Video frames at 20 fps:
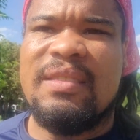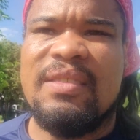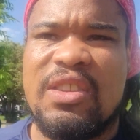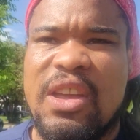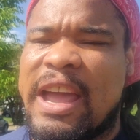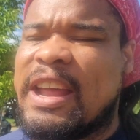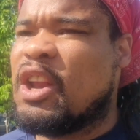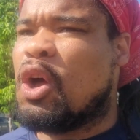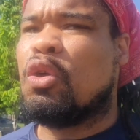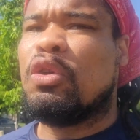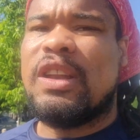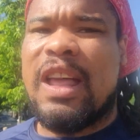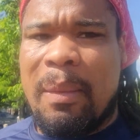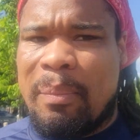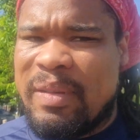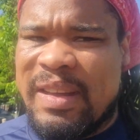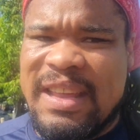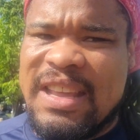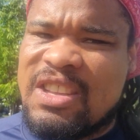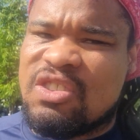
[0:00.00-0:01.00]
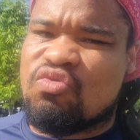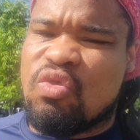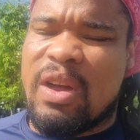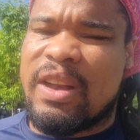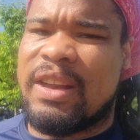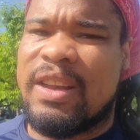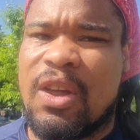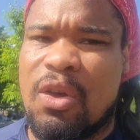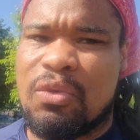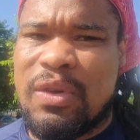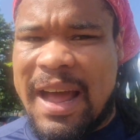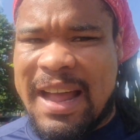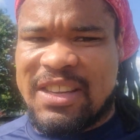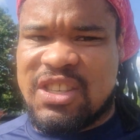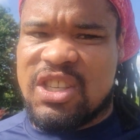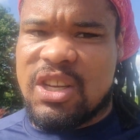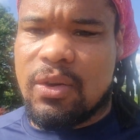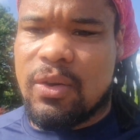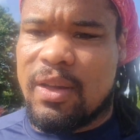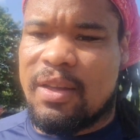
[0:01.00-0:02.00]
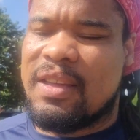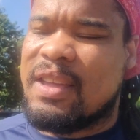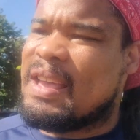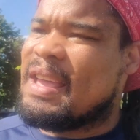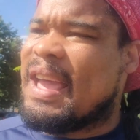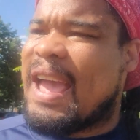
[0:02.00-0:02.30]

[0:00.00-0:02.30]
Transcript: You ain't no Lebanese running no Nigeria.